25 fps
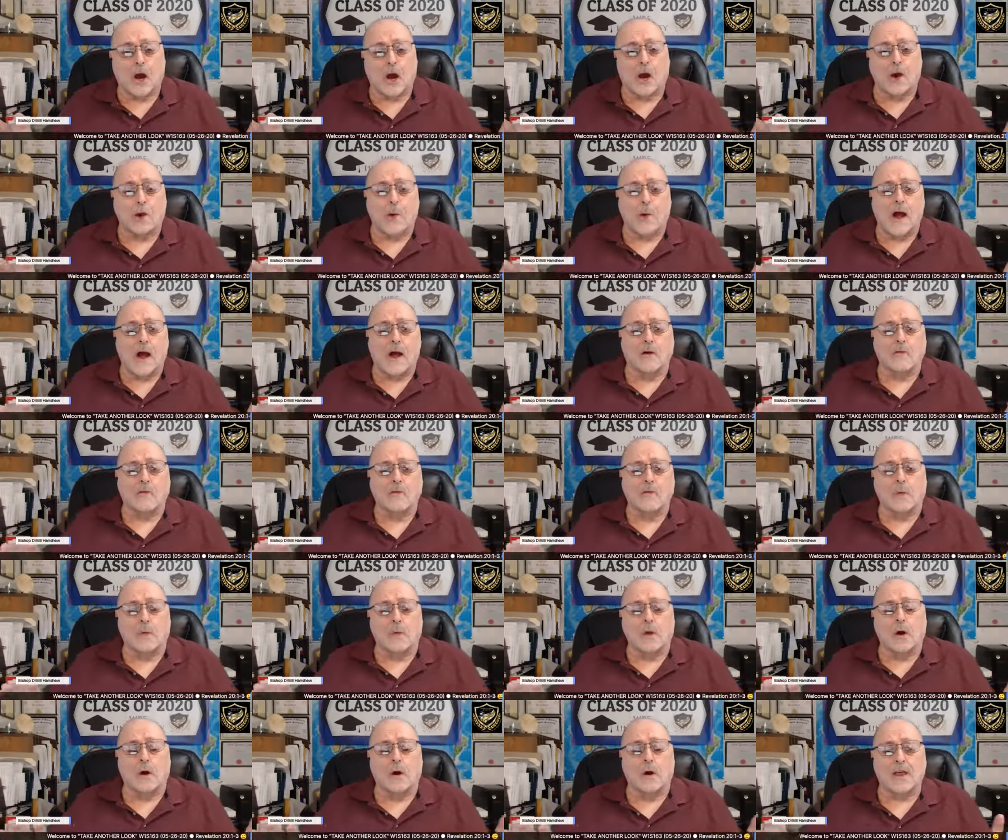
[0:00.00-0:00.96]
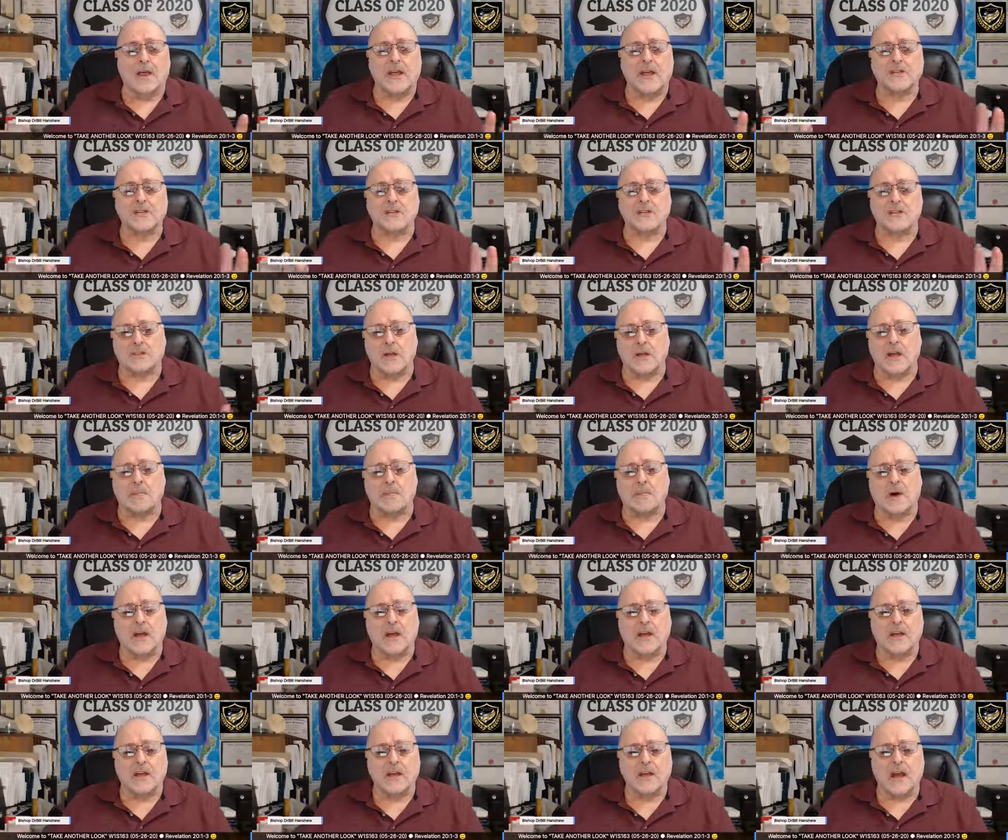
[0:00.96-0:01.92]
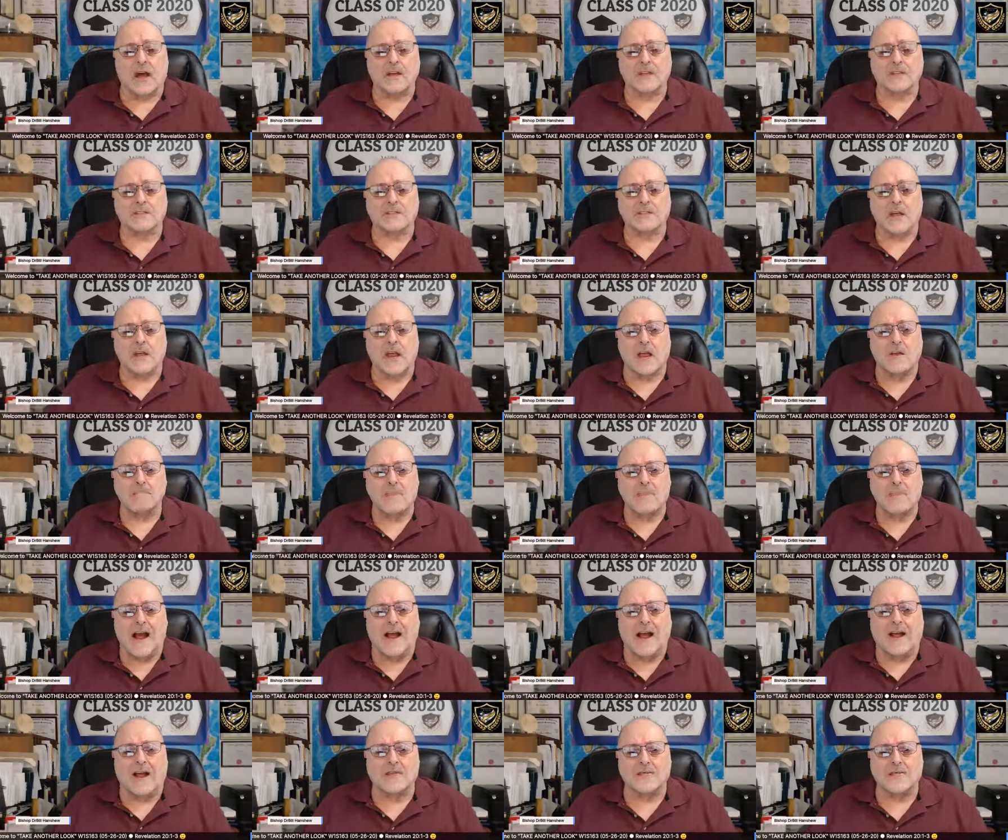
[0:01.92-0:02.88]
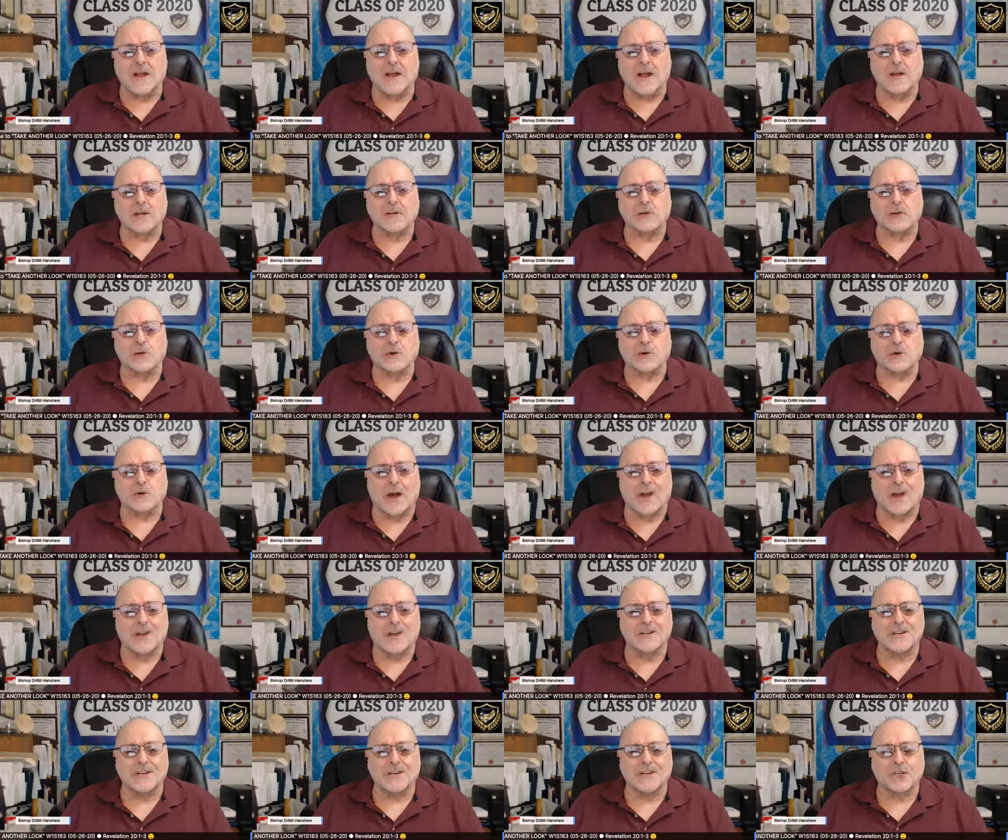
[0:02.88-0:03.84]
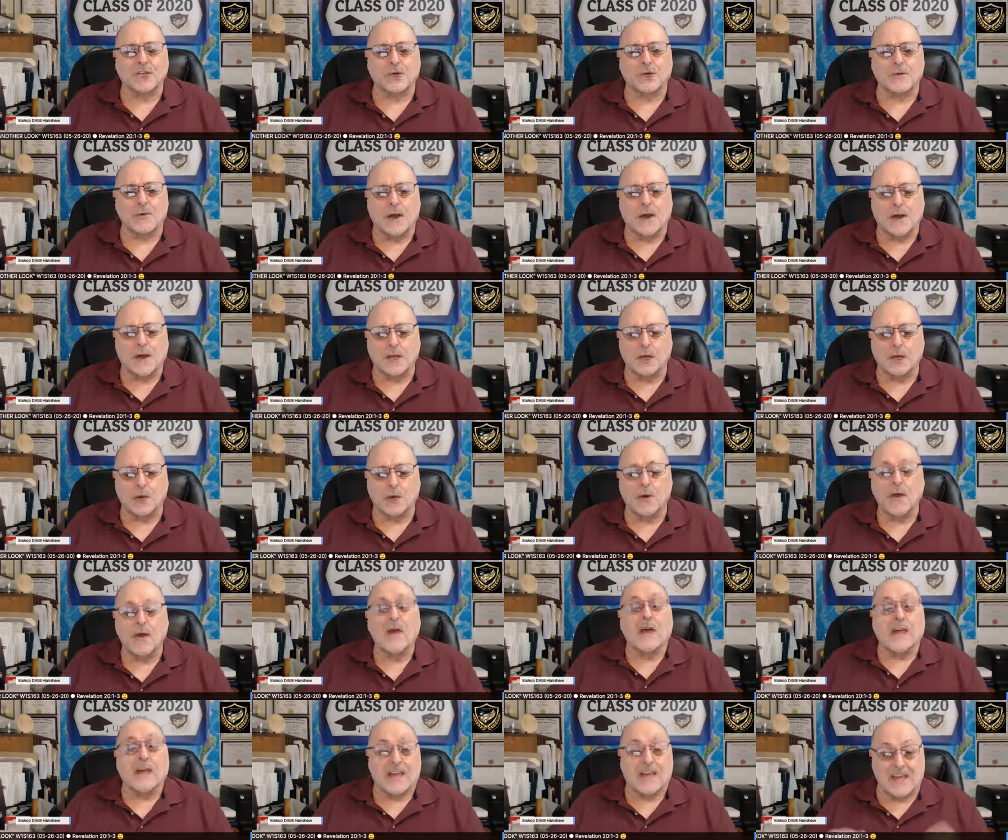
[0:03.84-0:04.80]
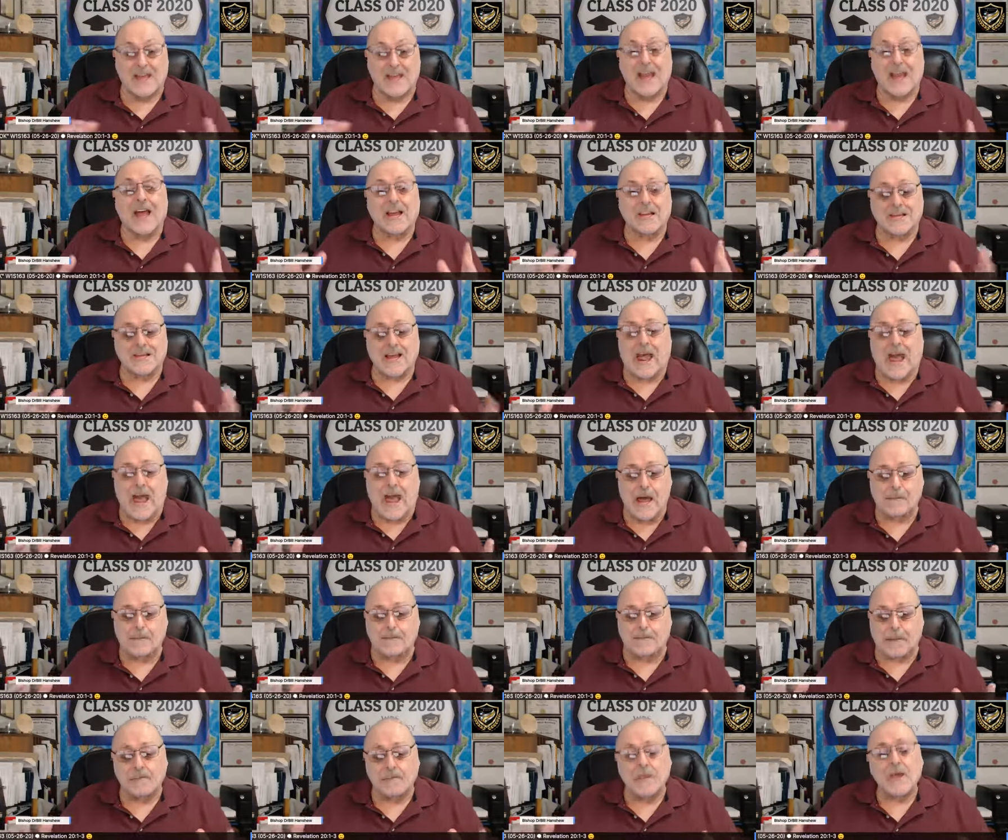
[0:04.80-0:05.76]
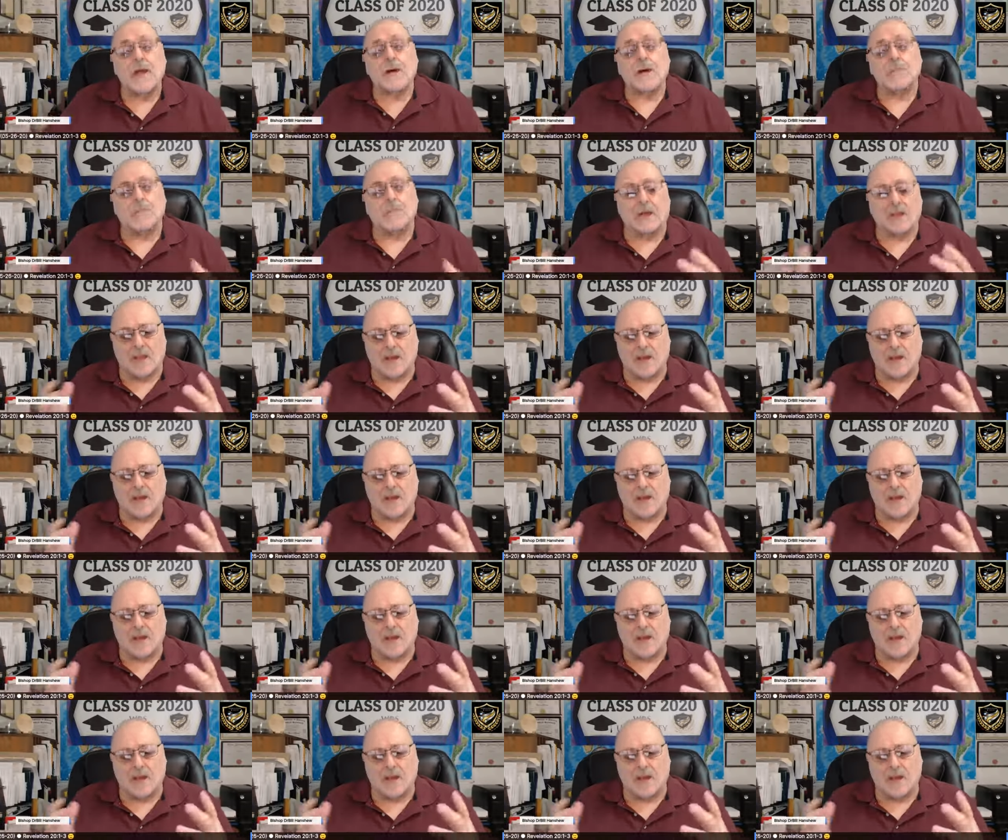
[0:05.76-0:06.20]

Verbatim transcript: around the world and somebody not say bad things or try to discredit you. It has happened. But